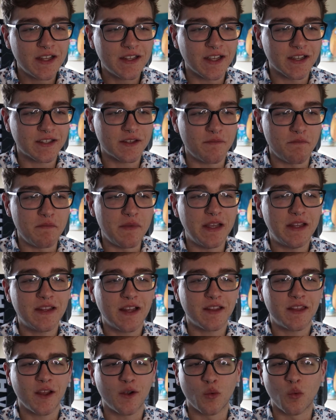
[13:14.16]
doesn't mean
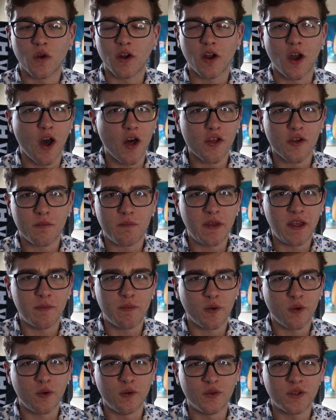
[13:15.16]
that there weren't other
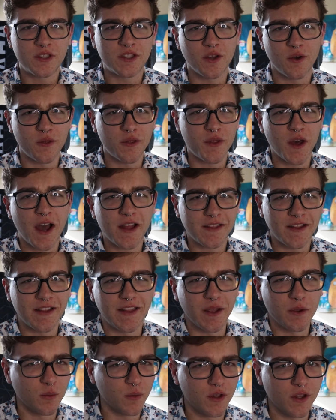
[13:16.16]
people who still thought that
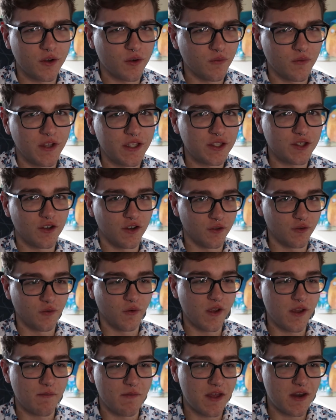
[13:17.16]
they were going to reach an
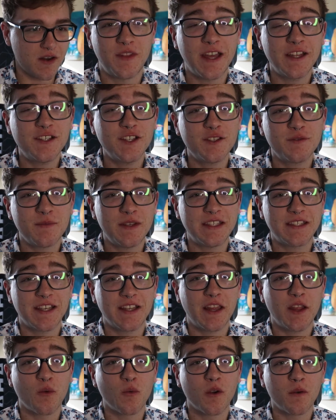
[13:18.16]
agreement. That just means
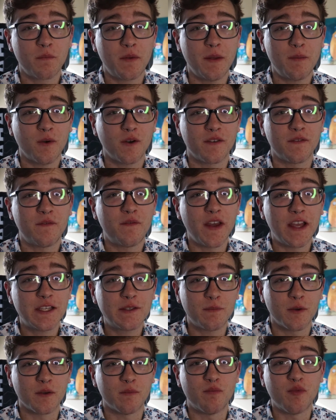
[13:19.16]
that there weren't people on
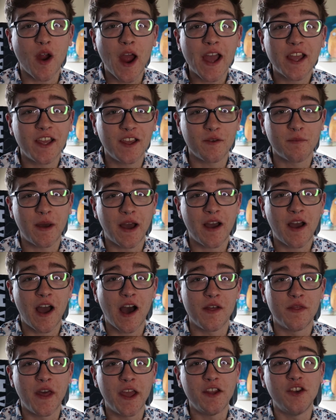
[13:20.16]
Facebook bragging about
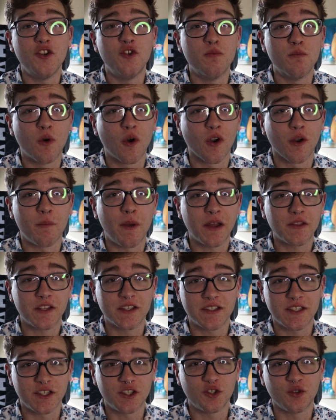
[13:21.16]
how they knew more about the
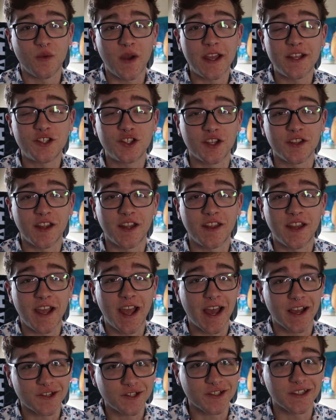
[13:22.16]
situation than they
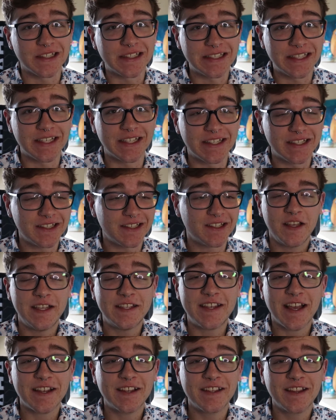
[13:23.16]
actually did.
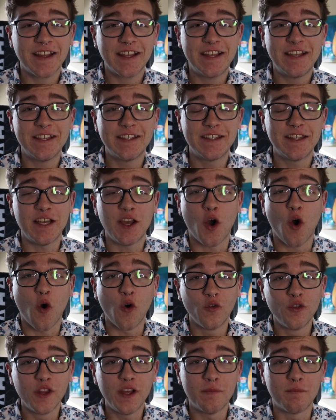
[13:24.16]
He's acting like he's the
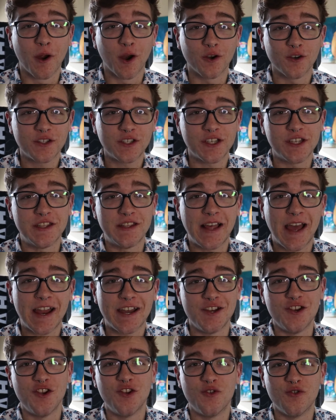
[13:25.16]
only person that
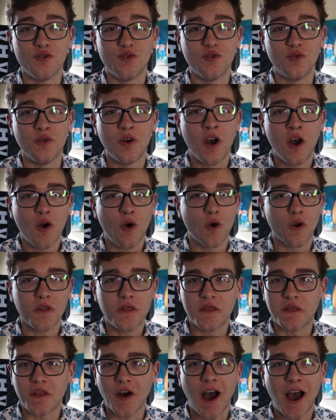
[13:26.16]
knew or
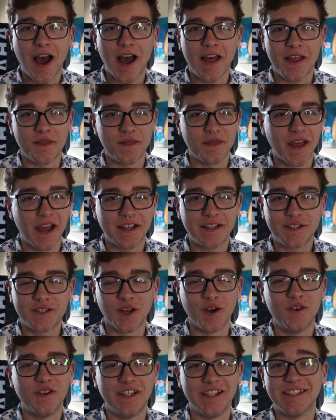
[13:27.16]
thought that
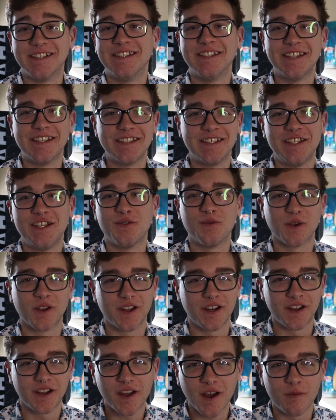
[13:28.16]
Sony and Disney were
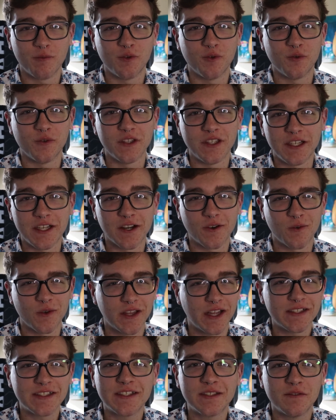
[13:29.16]
going to come to a deal, when
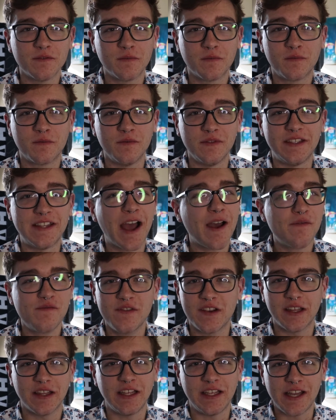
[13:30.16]
that's
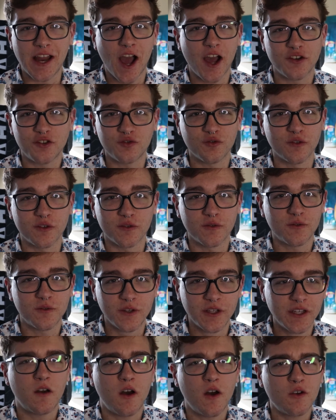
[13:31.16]
definitely not true.
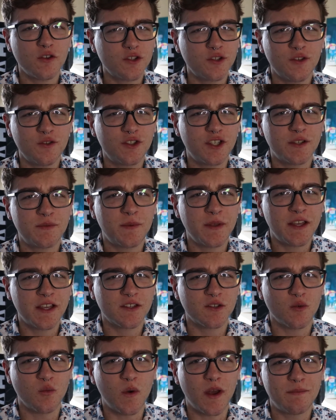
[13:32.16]
Also, just because
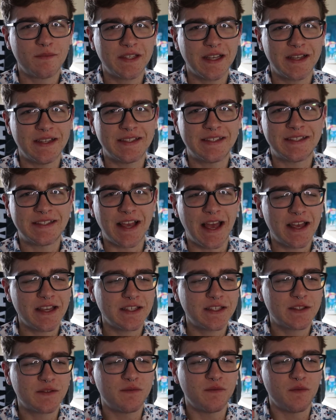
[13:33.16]
a website
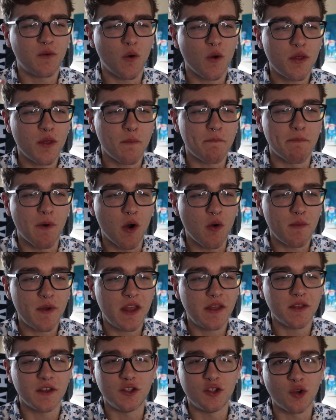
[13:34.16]
says for the
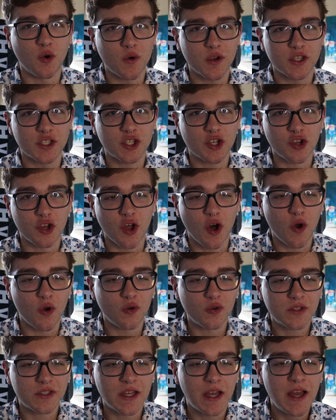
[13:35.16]
moment the door is
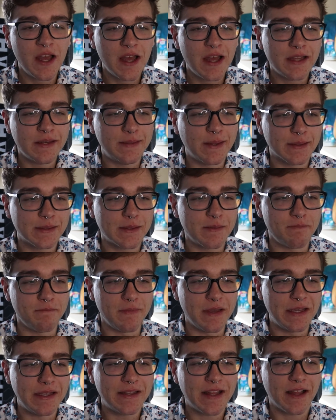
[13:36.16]
closed doesn't
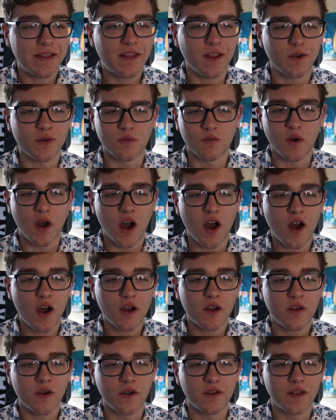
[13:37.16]
mean that they're
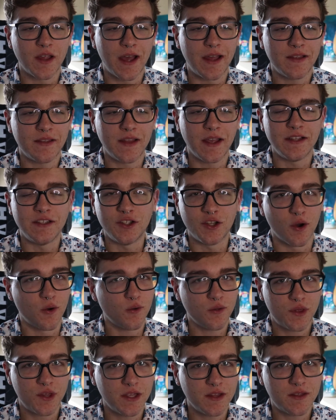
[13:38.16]
wrong or that they
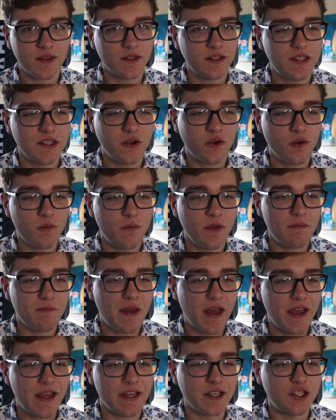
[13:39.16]
don't think the deal will be
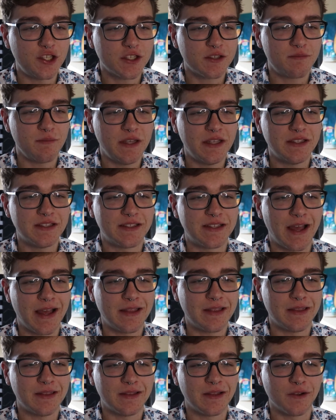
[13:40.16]
met. It just means
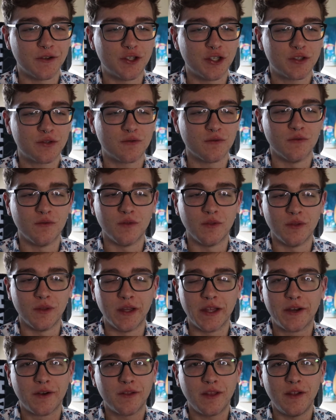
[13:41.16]
that they're just
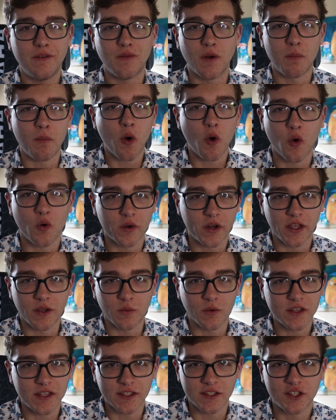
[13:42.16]
literally reporting
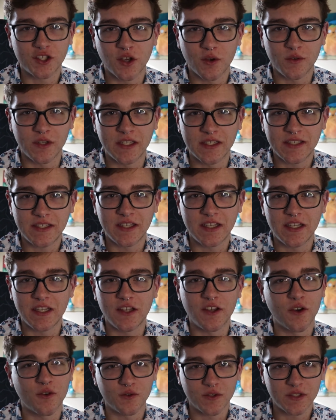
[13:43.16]
what the Sony
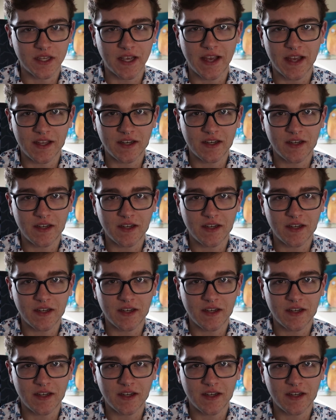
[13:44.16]
CEO said.